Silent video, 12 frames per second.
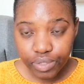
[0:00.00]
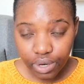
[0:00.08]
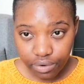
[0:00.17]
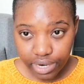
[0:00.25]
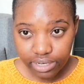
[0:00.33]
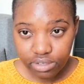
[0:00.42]

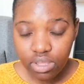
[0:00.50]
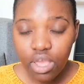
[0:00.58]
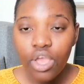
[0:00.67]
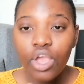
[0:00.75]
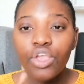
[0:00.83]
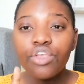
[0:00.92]
right?
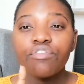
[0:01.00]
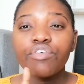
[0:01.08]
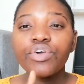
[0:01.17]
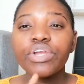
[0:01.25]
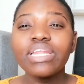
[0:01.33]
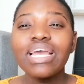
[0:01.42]
You've
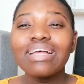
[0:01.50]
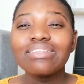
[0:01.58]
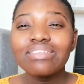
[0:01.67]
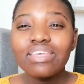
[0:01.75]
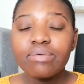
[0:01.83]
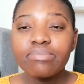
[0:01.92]
already
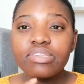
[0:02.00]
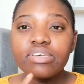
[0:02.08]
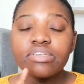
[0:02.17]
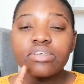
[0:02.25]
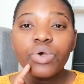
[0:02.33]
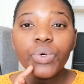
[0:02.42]

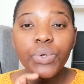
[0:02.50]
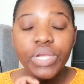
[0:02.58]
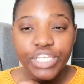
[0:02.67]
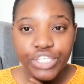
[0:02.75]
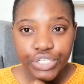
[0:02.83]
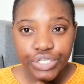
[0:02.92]
attempted
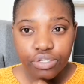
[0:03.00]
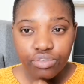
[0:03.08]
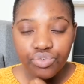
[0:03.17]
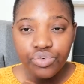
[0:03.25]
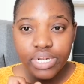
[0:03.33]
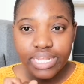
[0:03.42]
questions
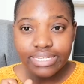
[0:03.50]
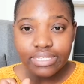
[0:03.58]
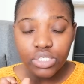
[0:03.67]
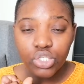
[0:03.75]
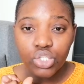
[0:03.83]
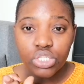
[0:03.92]

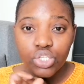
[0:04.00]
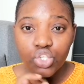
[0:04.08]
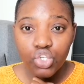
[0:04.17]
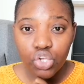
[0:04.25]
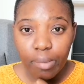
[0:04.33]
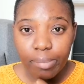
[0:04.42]
relating to this
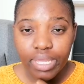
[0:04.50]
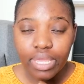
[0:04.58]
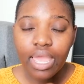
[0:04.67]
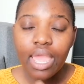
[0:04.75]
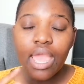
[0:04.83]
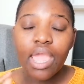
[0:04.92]
topic.
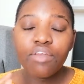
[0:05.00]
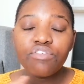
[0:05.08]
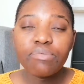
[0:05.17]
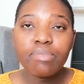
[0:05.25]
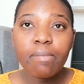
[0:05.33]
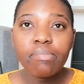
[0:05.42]
And
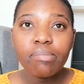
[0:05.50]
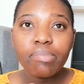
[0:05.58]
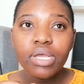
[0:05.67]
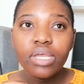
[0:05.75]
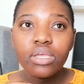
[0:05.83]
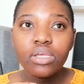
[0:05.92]
remember,
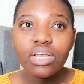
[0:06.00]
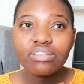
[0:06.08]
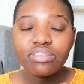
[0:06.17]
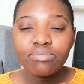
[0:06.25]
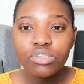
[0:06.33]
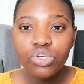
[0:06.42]
by
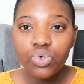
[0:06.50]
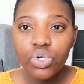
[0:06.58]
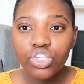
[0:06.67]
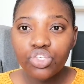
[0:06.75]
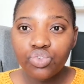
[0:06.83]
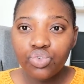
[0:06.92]
attempting
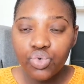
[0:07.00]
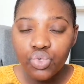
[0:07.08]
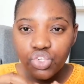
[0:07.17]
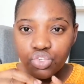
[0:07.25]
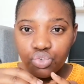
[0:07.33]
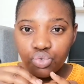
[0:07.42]
questions, you
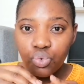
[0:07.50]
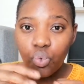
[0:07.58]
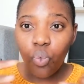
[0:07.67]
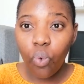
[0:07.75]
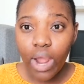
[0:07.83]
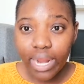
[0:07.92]
don't just do
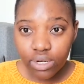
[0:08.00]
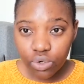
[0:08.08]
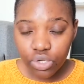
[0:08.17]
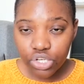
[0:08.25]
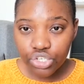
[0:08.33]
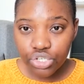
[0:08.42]
one
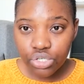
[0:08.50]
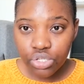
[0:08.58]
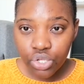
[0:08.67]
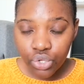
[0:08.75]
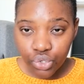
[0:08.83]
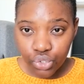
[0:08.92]
question,
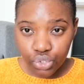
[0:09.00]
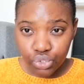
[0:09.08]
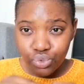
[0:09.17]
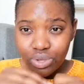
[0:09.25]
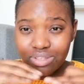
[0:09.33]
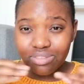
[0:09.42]
you
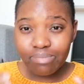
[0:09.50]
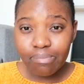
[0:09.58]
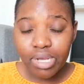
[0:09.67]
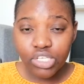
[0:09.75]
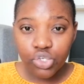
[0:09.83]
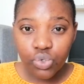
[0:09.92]
do as
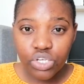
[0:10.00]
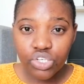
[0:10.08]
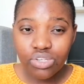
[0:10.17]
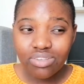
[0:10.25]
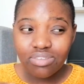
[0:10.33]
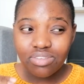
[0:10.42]
much
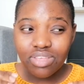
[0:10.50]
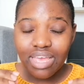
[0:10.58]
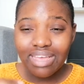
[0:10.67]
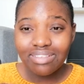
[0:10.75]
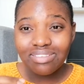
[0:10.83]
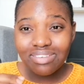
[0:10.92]
questions
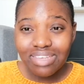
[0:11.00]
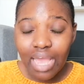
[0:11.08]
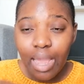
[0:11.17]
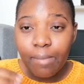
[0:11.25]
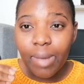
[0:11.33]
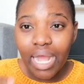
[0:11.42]
as
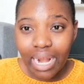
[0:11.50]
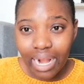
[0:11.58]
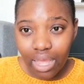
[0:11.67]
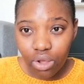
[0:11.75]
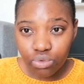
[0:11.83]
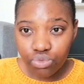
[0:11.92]
time
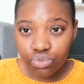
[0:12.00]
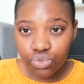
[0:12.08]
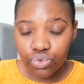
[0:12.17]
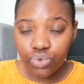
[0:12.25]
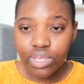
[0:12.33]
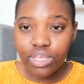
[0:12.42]
allows
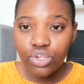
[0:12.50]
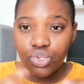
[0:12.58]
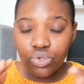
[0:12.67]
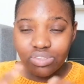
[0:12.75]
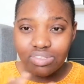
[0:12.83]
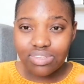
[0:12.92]
you in
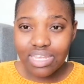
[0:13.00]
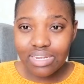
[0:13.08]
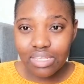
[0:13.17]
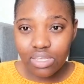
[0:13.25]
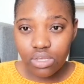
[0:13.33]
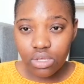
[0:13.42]
your
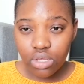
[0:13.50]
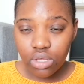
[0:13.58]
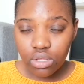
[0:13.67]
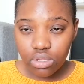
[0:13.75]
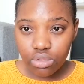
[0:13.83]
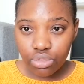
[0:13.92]
studying
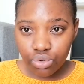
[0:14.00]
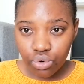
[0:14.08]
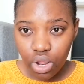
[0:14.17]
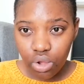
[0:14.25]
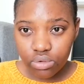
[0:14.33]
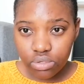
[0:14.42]

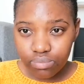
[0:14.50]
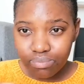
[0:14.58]
throughout,